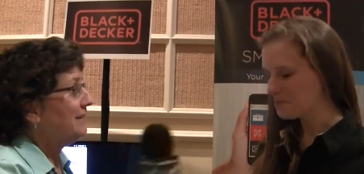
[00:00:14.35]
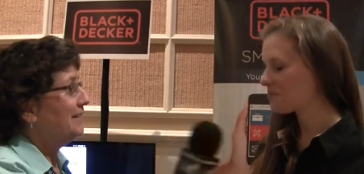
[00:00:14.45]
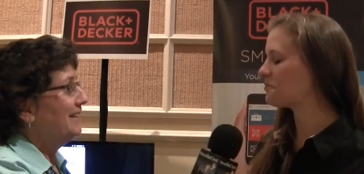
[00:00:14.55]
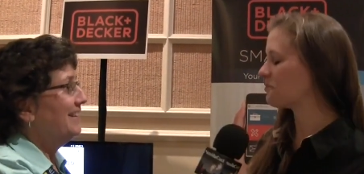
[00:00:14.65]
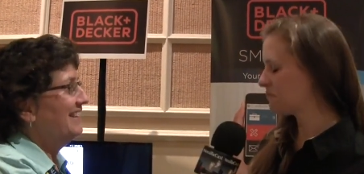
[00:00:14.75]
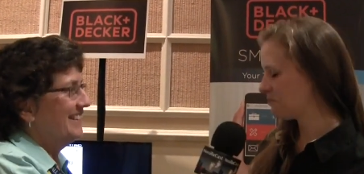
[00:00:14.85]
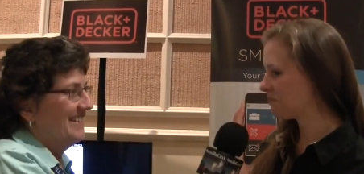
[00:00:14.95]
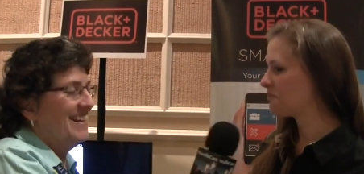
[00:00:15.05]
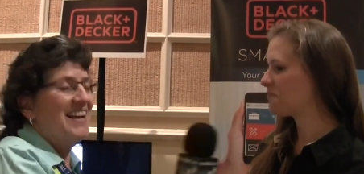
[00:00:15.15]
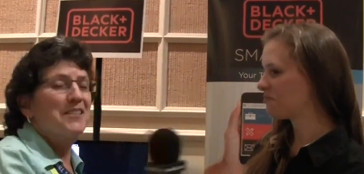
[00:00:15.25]

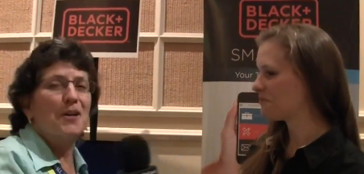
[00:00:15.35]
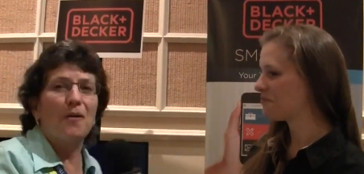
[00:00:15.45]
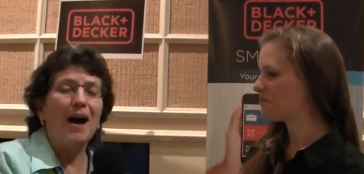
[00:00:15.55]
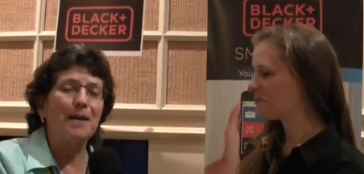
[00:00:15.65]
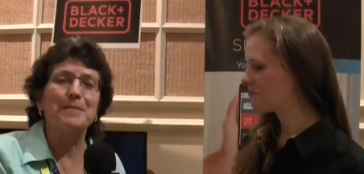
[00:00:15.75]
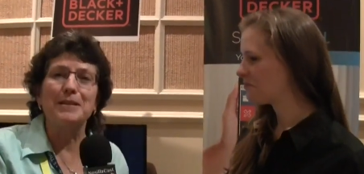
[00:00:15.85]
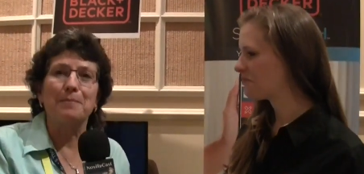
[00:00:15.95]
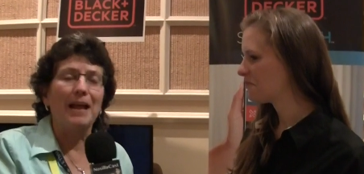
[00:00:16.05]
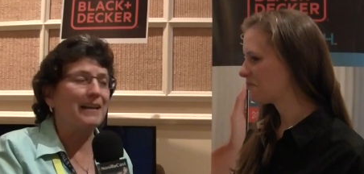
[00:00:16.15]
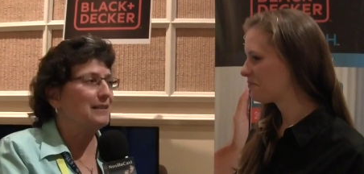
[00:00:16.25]
Speaker 1: Mm-hmm. So I'm in the
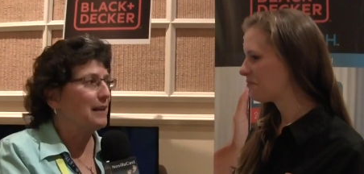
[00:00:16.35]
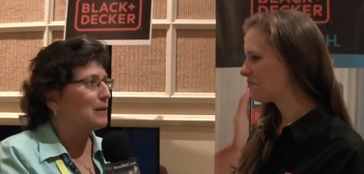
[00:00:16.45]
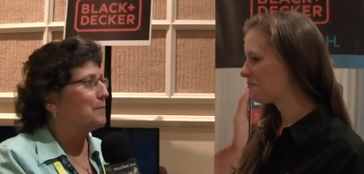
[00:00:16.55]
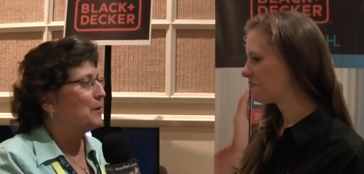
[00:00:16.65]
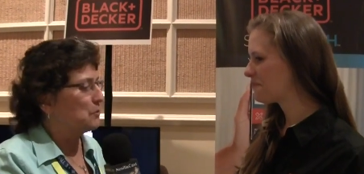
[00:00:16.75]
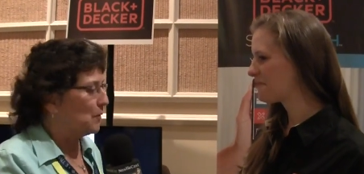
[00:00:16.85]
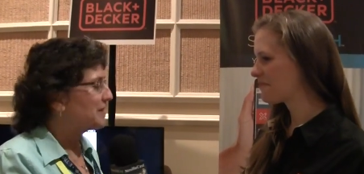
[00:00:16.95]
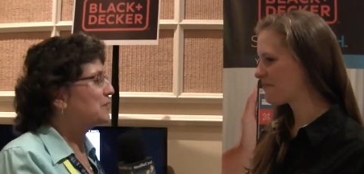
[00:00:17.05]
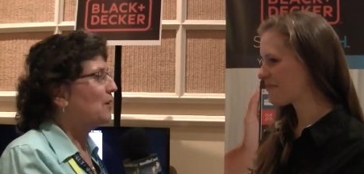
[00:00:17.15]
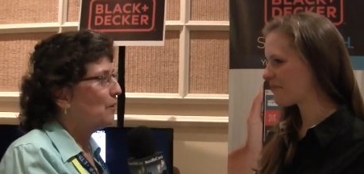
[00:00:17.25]
Black & Decker booth with
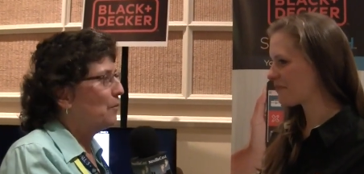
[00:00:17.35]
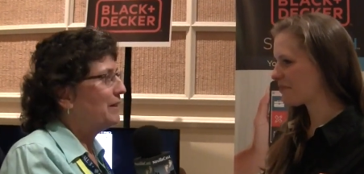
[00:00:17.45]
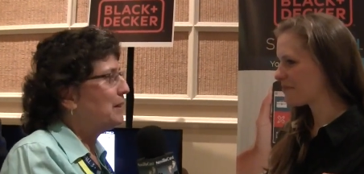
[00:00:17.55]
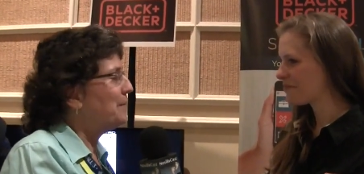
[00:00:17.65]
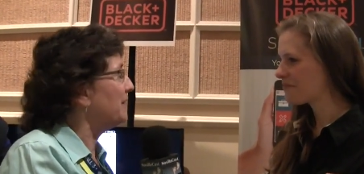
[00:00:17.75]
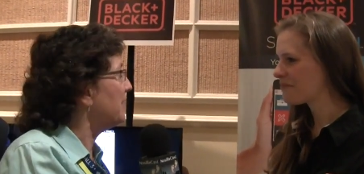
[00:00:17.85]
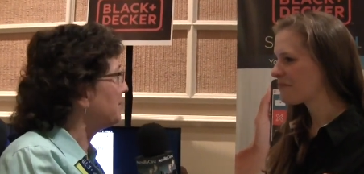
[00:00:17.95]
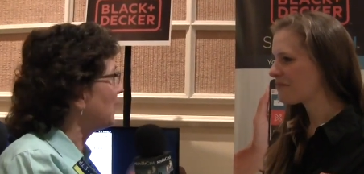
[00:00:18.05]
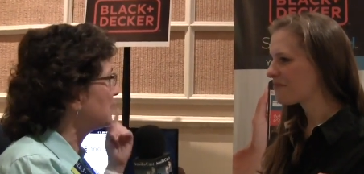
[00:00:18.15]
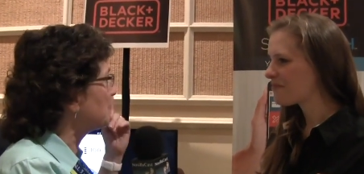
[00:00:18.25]
Sarah Windham, and they've
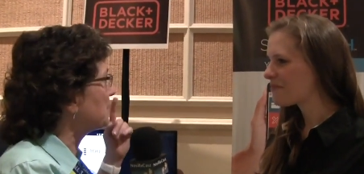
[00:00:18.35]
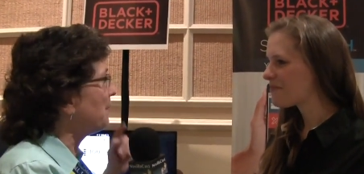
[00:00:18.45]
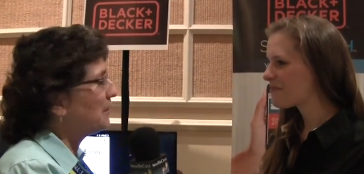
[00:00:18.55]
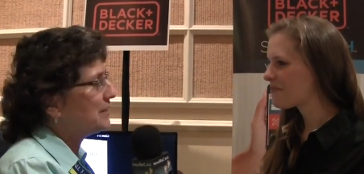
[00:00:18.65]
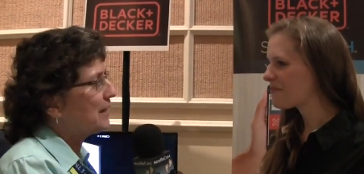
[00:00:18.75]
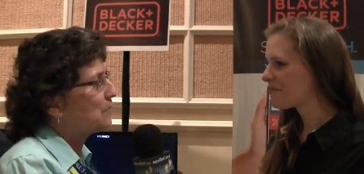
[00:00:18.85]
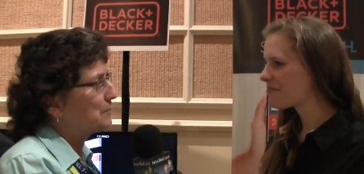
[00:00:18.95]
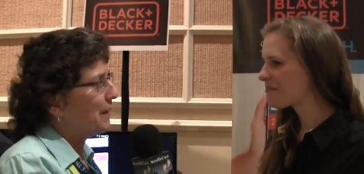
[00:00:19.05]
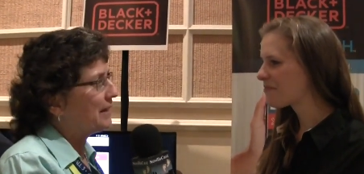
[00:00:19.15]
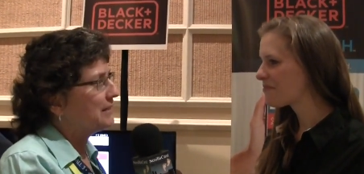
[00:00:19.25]
got some Smartech with
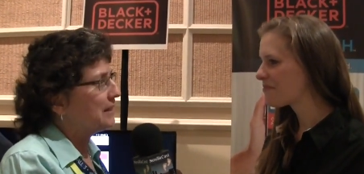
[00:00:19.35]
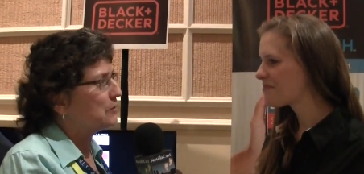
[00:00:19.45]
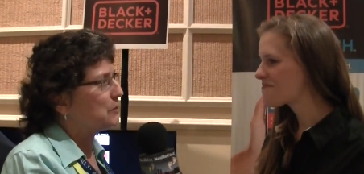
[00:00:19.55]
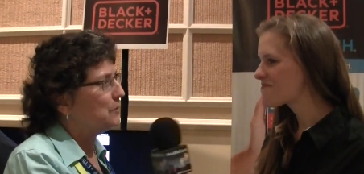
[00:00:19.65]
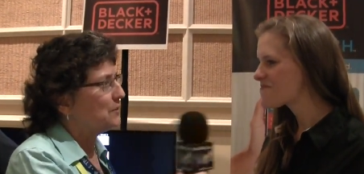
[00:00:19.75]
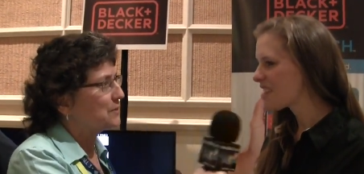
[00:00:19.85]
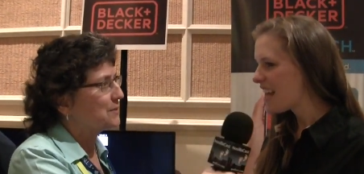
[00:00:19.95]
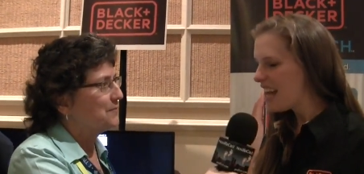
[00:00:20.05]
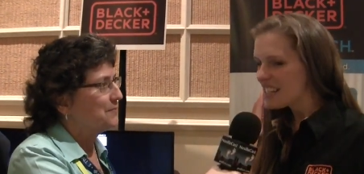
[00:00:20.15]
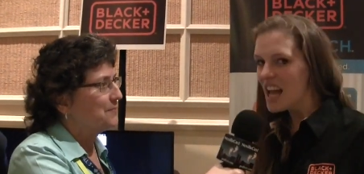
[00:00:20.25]
Black & Decker tools.
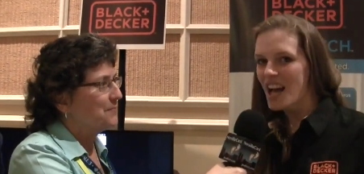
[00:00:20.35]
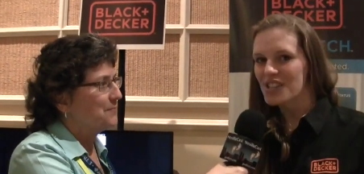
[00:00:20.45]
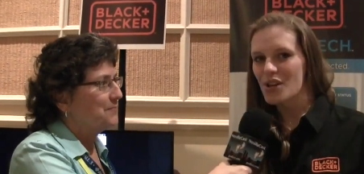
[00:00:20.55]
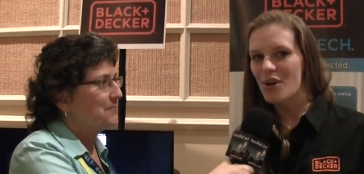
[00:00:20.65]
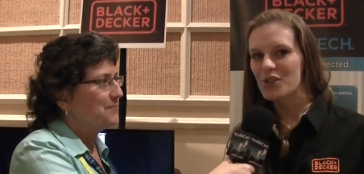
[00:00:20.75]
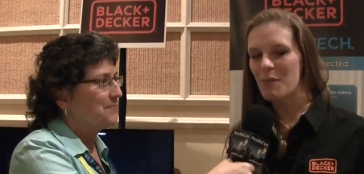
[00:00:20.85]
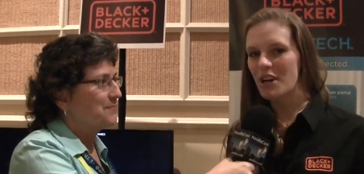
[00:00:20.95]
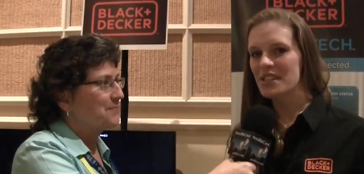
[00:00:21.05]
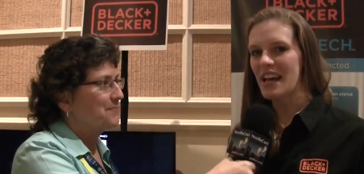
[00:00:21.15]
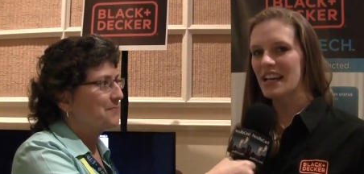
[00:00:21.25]
Speaker 2: Yeah, so
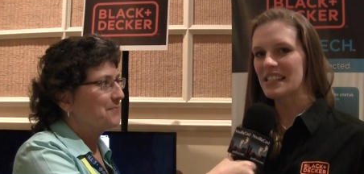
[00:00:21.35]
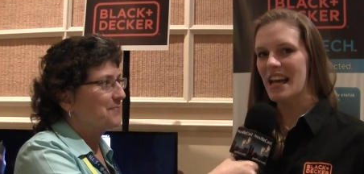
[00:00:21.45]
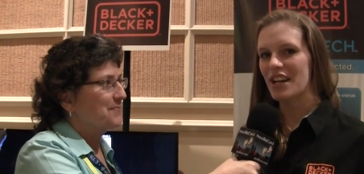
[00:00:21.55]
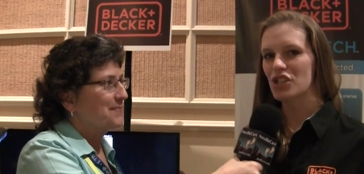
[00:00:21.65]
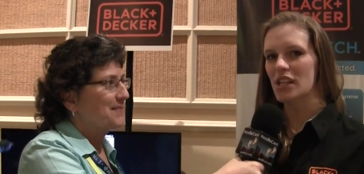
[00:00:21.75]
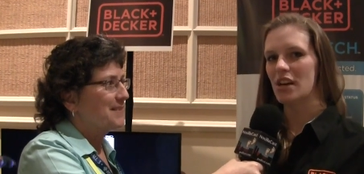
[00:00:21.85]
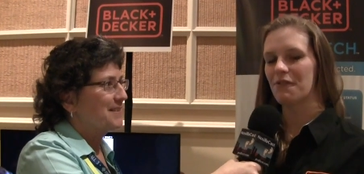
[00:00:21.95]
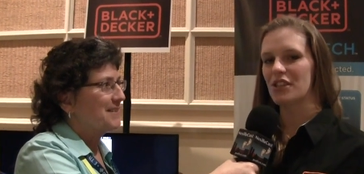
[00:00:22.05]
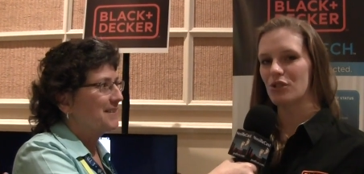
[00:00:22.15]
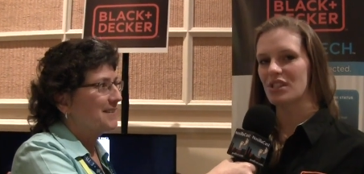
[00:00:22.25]
Smartech is actually a
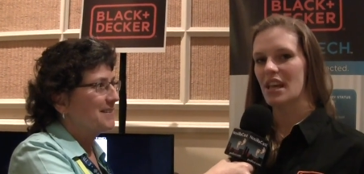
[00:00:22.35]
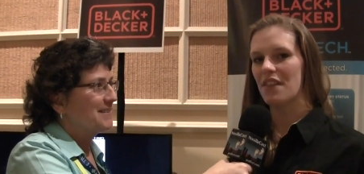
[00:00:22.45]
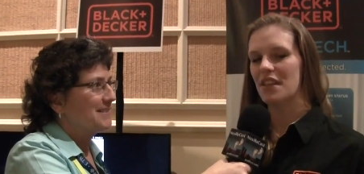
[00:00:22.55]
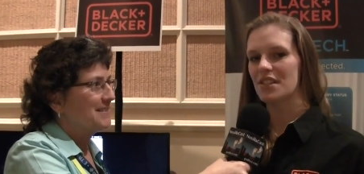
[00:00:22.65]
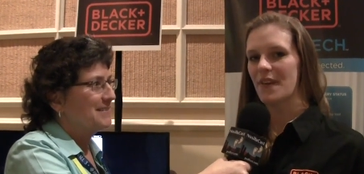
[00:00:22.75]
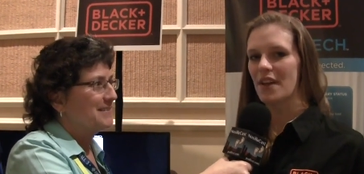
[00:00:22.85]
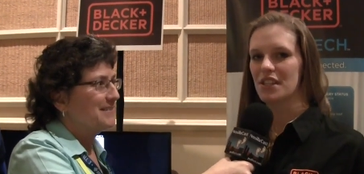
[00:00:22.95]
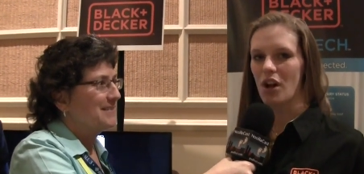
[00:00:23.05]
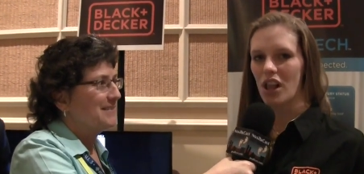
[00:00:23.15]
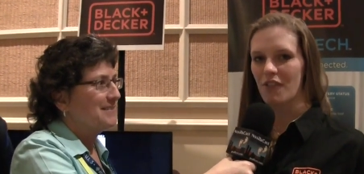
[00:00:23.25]
feature set that's found in
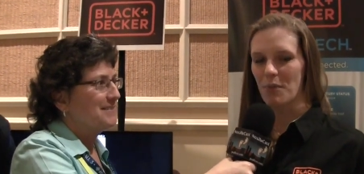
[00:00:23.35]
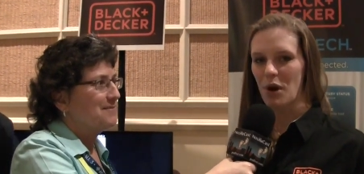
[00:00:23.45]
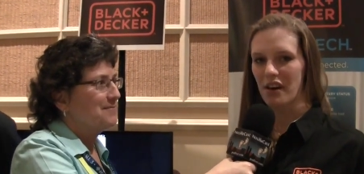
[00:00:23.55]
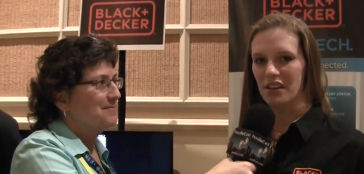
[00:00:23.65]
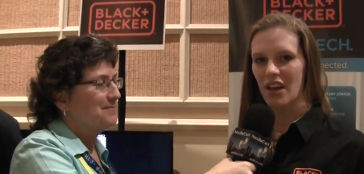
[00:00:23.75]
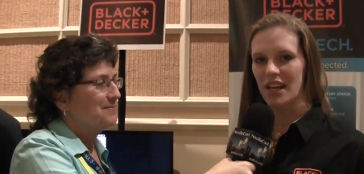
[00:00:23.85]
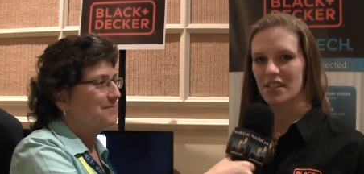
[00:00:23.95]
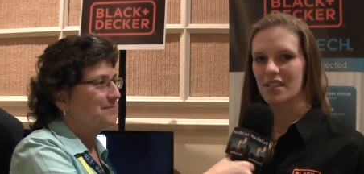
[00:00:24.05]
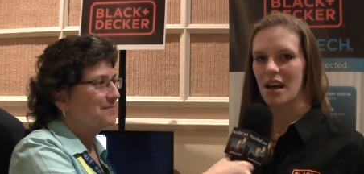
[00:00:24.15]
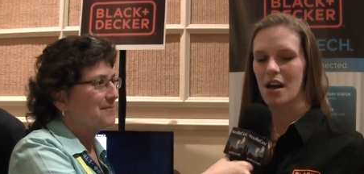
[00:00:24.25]
all of our product lines,
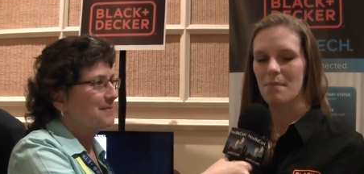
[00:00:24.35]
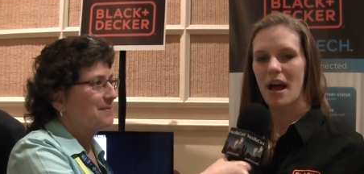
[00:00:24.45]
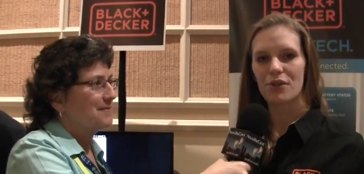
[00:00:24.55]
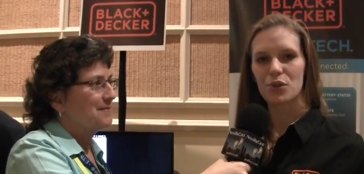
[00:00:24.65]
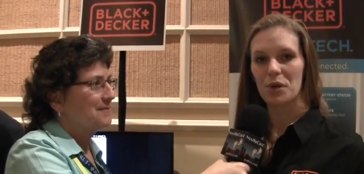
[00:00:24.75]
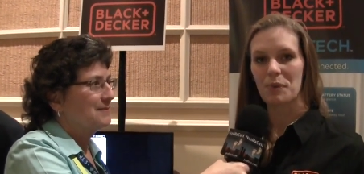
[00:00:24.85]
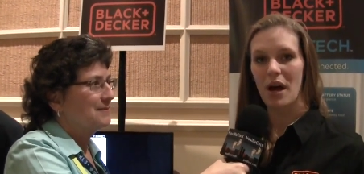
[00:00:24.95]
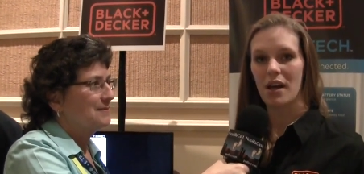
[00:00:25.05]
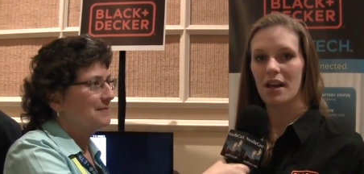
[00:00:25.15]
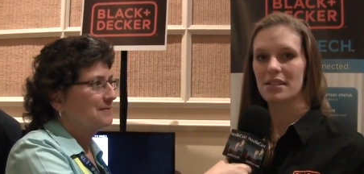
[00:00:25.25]
um, outdoor
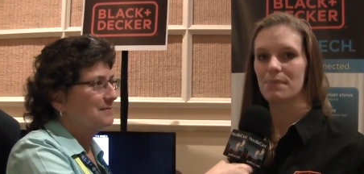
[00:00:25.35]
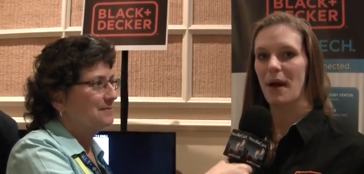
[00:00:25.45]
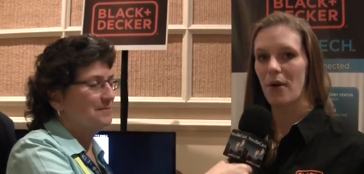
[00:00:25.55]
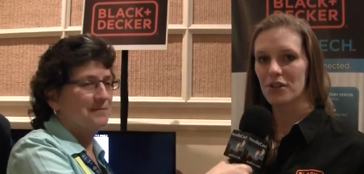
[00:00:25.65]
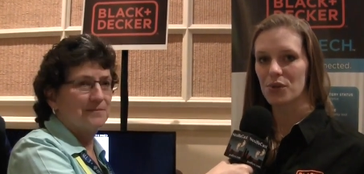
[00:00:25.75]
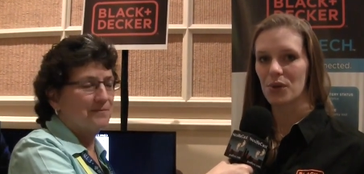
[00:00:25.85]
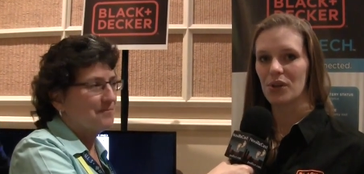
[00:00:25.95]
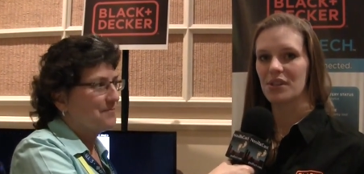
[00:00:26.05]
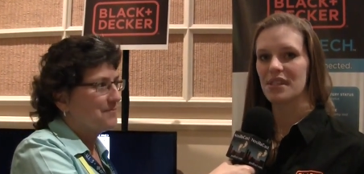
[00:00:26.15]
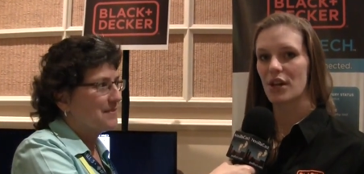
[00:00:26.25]
products, power tools,